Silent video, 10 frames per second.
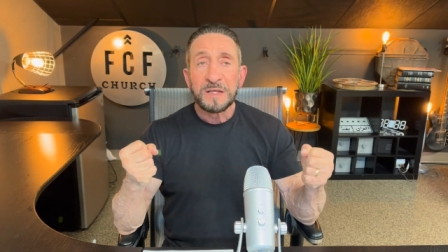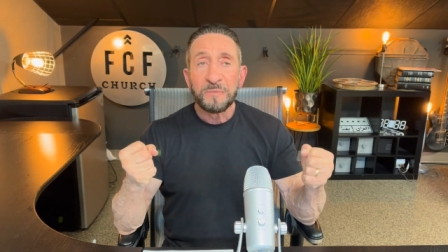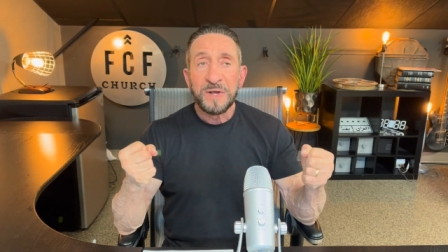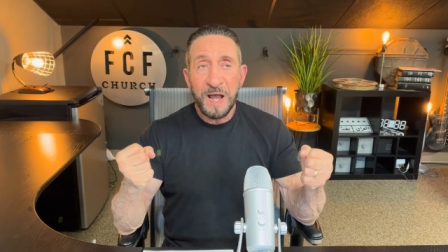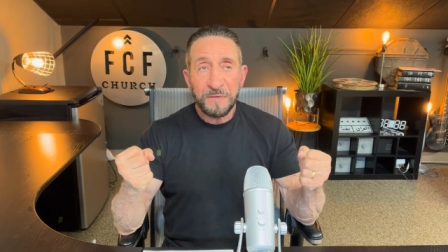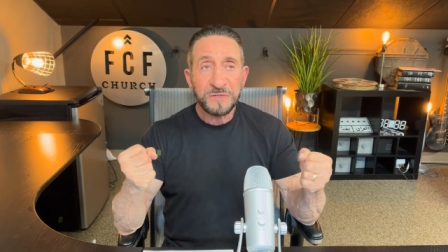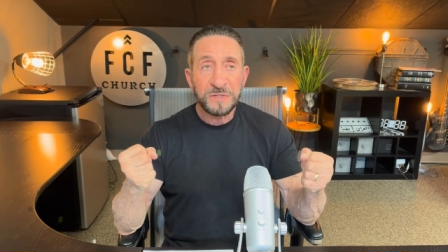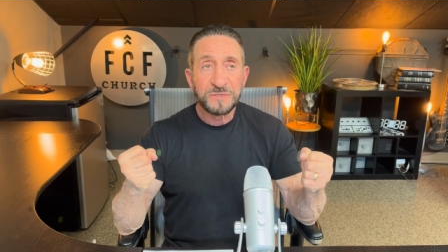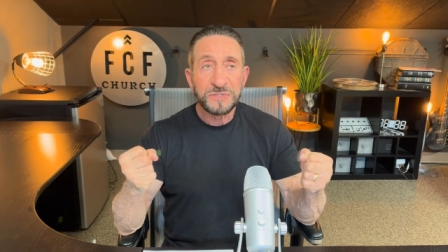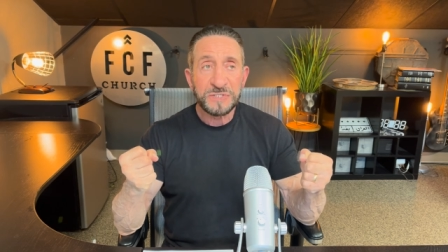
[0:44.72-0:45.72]
we have to
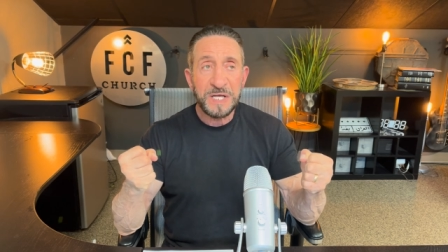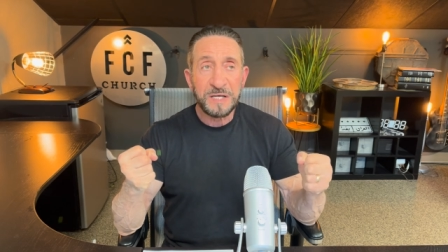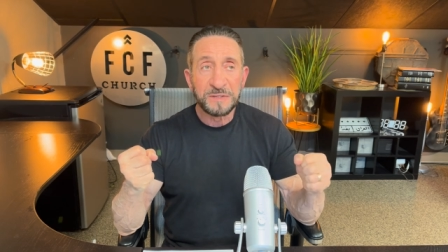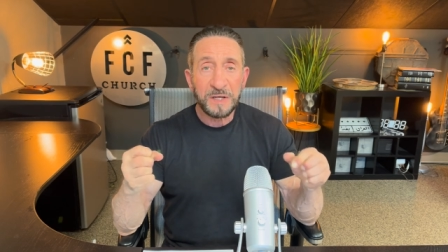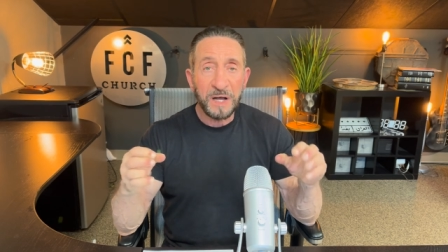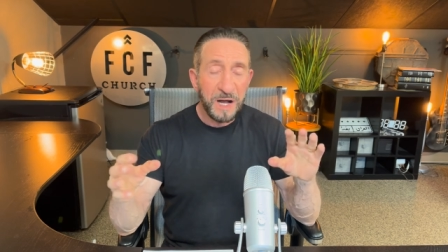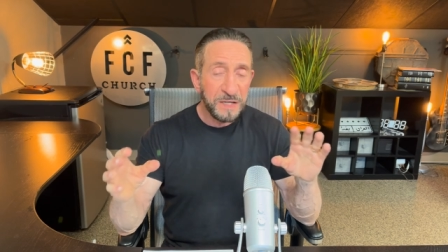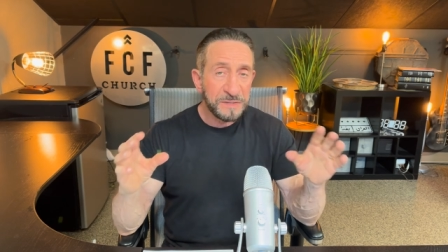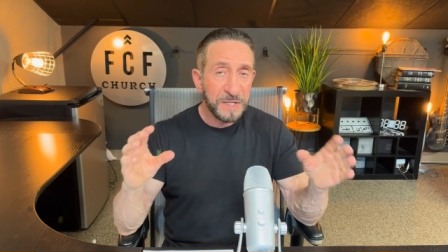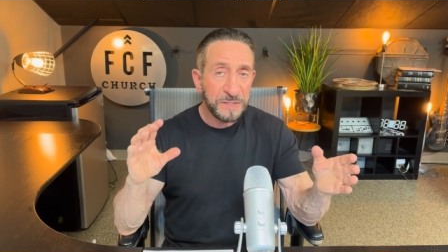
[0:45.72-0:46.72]
understand the
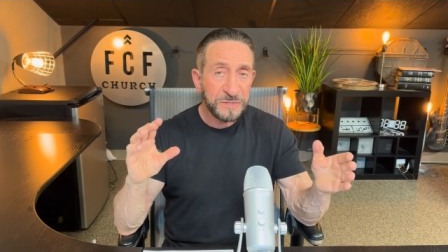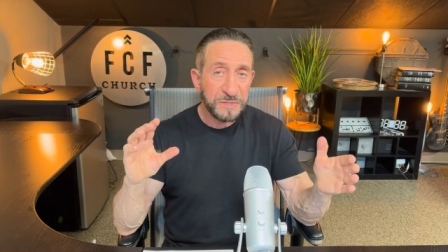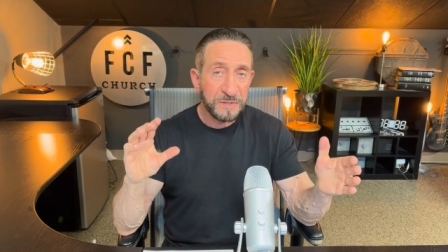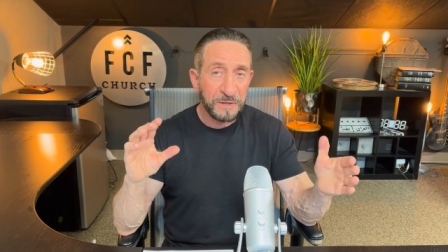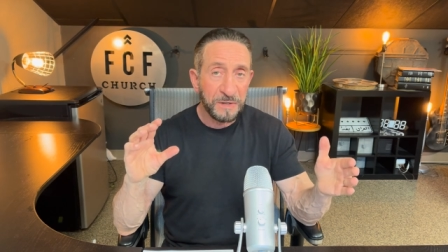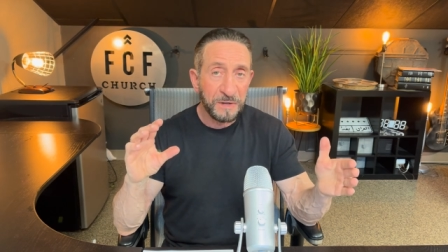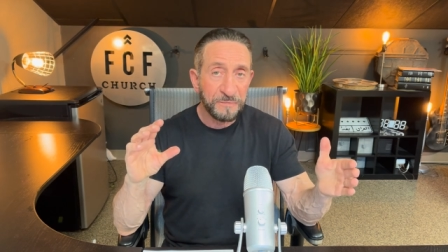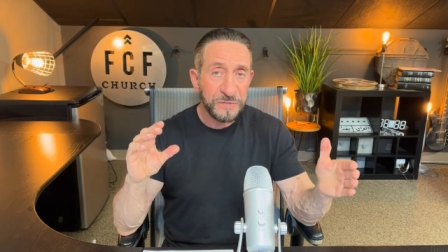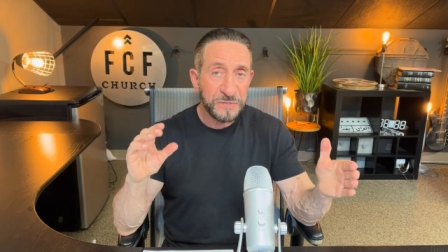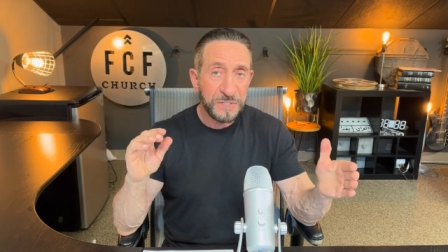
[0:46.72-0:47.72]
context uh,
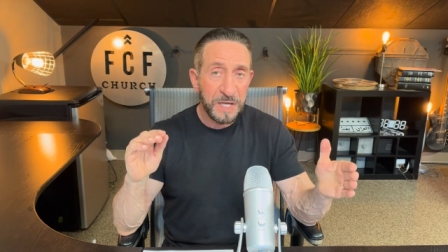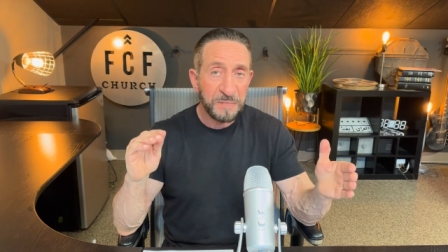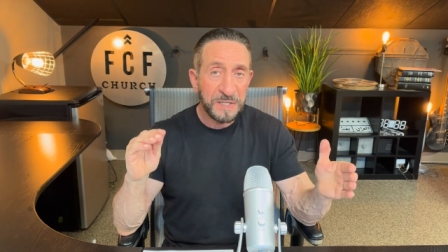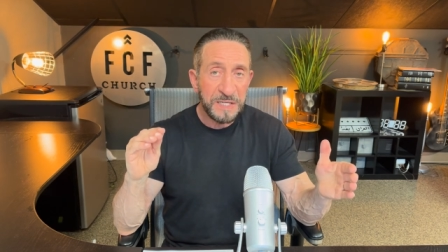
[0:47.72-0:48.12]
of this statement.